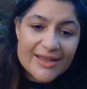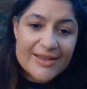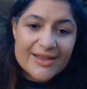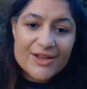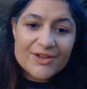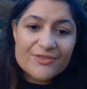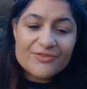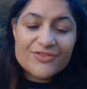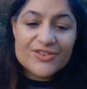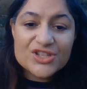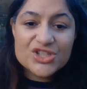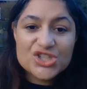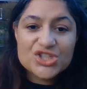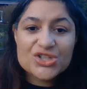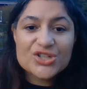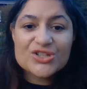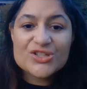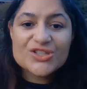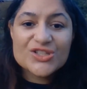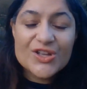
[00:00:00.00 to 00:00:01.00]

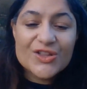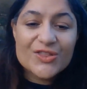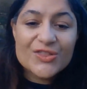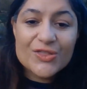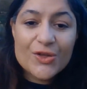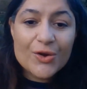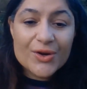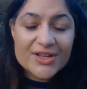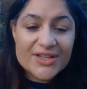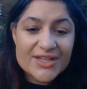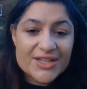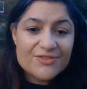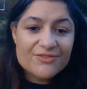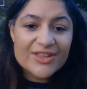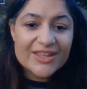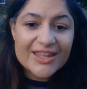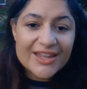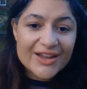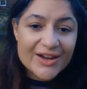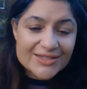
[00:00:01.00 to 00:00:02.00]
officials, authority
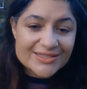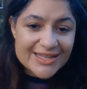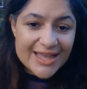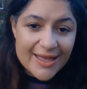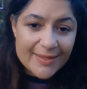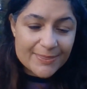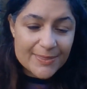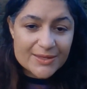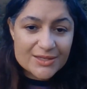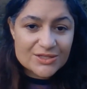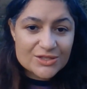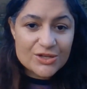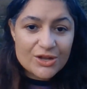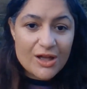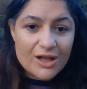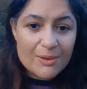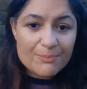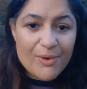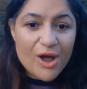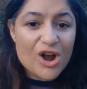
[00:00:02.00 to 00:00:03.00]
figures at the
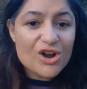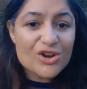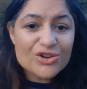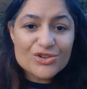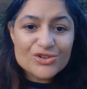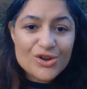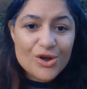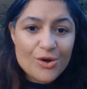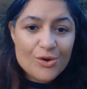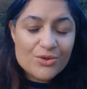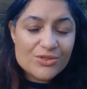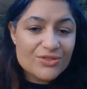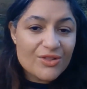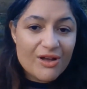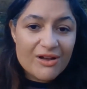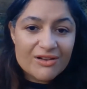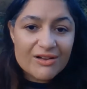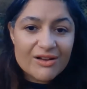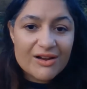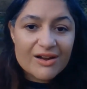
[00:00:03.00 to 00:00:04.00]
top are no
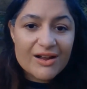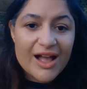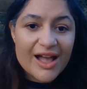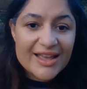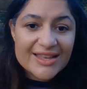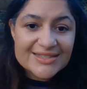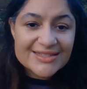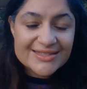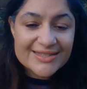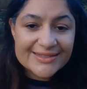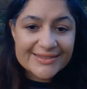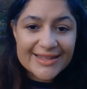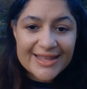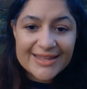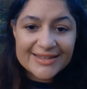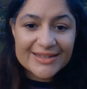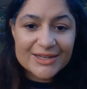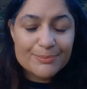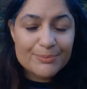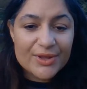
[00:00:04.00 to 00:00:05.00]
longer
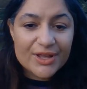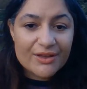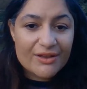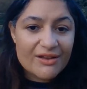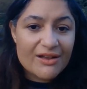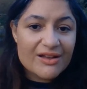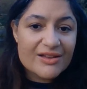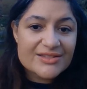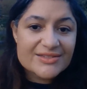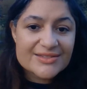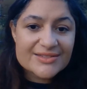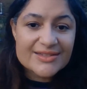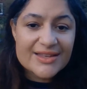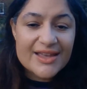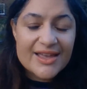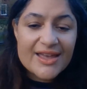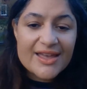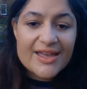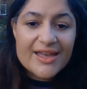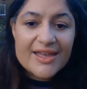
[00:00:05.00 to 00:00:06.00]
isolated because
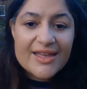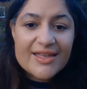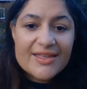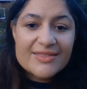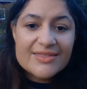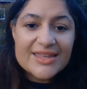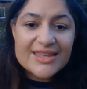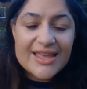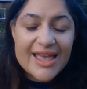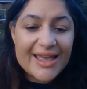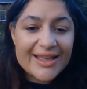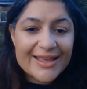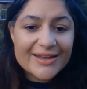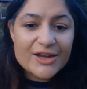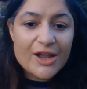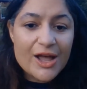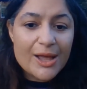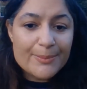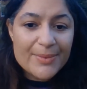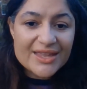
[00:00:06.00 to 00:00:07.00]
the
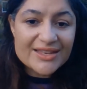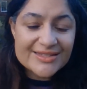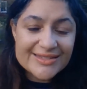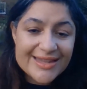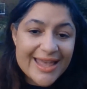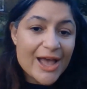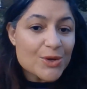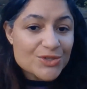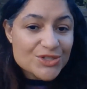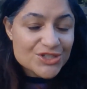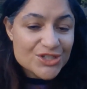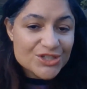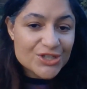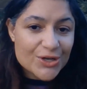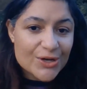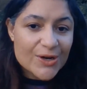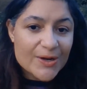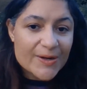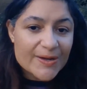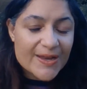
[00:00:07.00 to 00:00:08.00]
economic
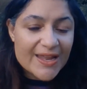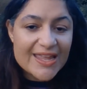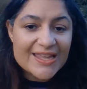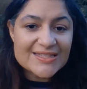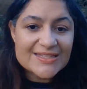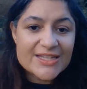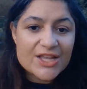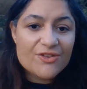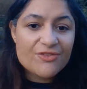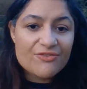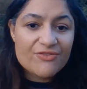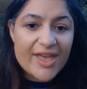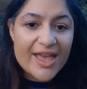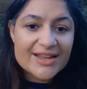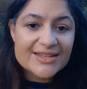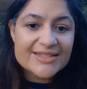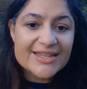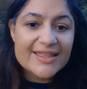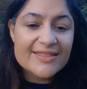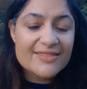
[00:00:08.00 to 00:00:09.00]
downturn is
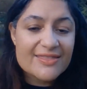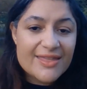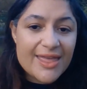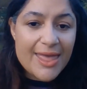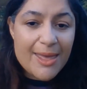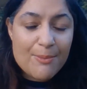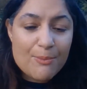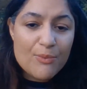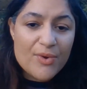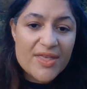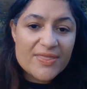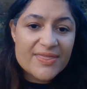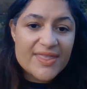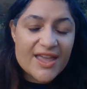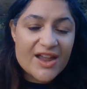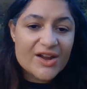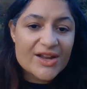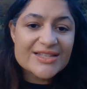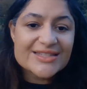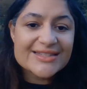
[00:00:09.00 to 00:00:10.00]
affecting them when
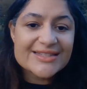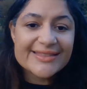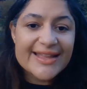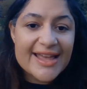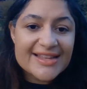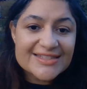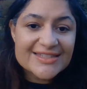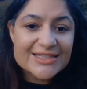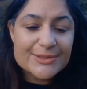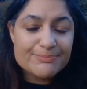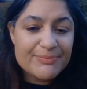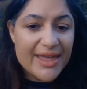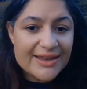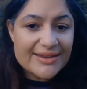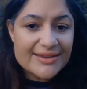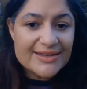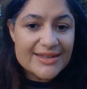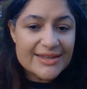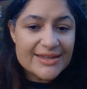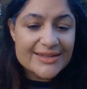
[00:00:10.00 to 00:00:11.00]
there is less
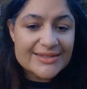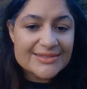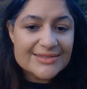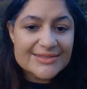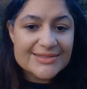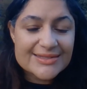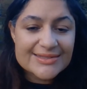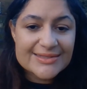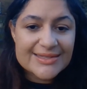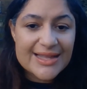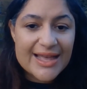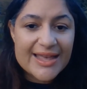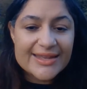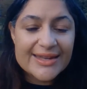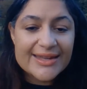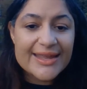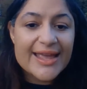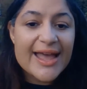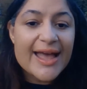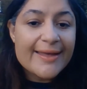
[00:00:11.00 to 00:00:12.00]
spending in
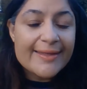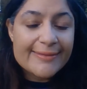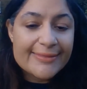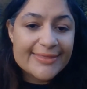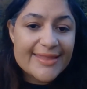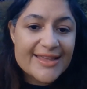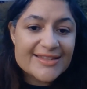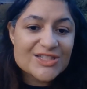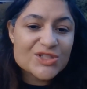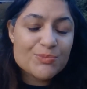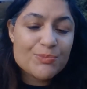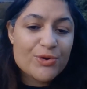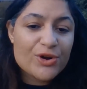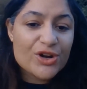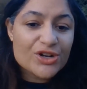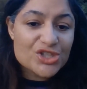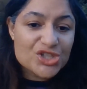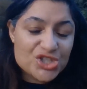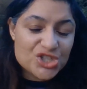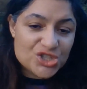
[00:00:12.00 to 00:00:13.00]
society, less
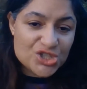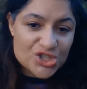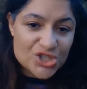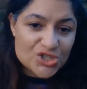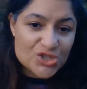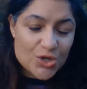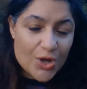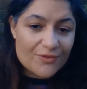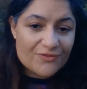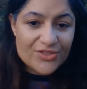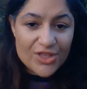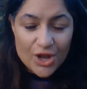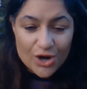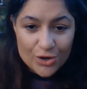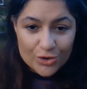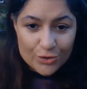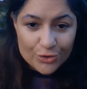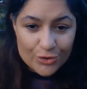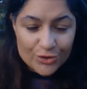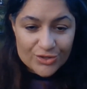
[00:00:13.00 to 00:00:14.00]
purchases of their
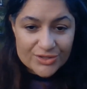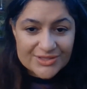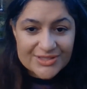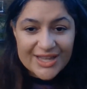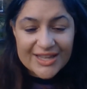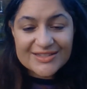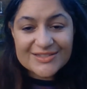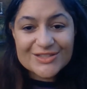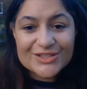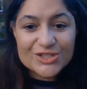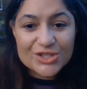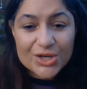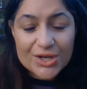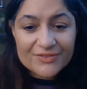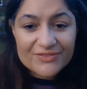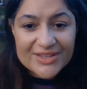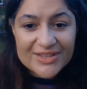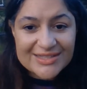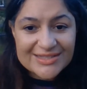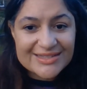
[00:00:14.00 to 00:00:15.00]
goods and
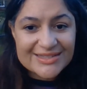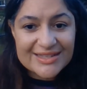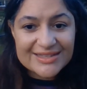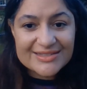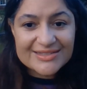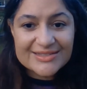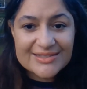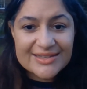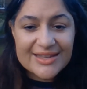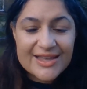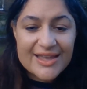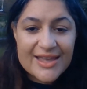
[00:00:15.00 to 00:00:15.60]
services.